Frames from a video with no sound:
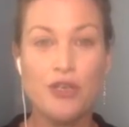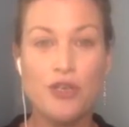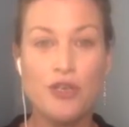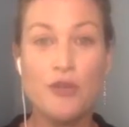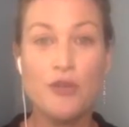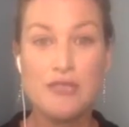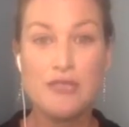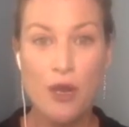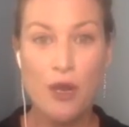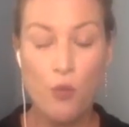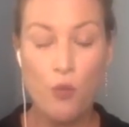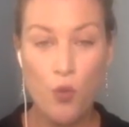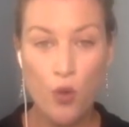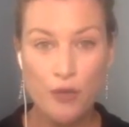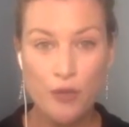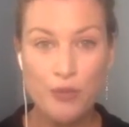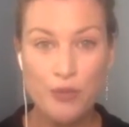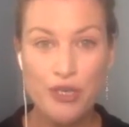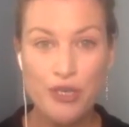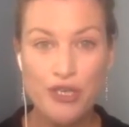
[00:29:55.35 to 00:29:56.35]
Who was that
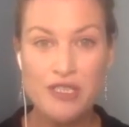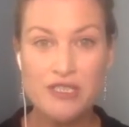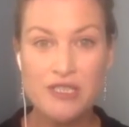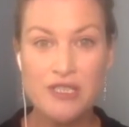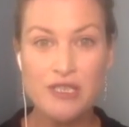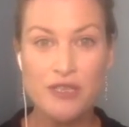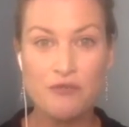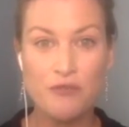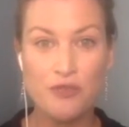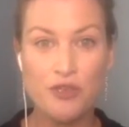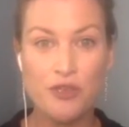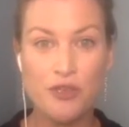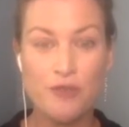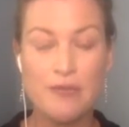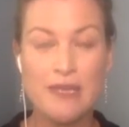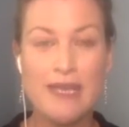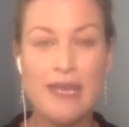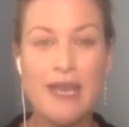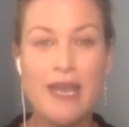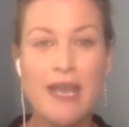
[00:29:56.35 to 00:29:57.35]
one person in the room
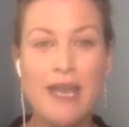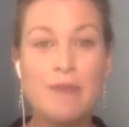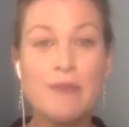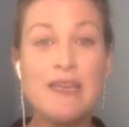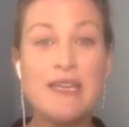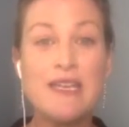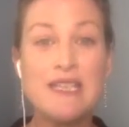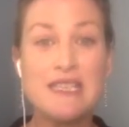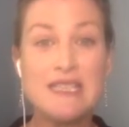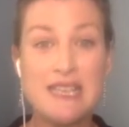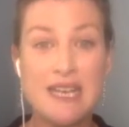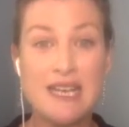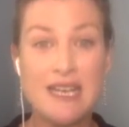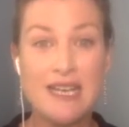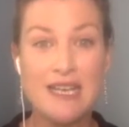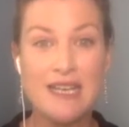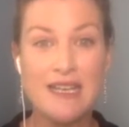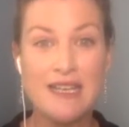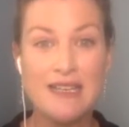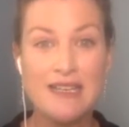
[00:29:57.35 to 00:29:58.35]
that came here
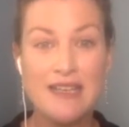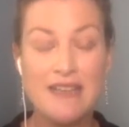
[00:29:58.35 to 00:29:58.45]
today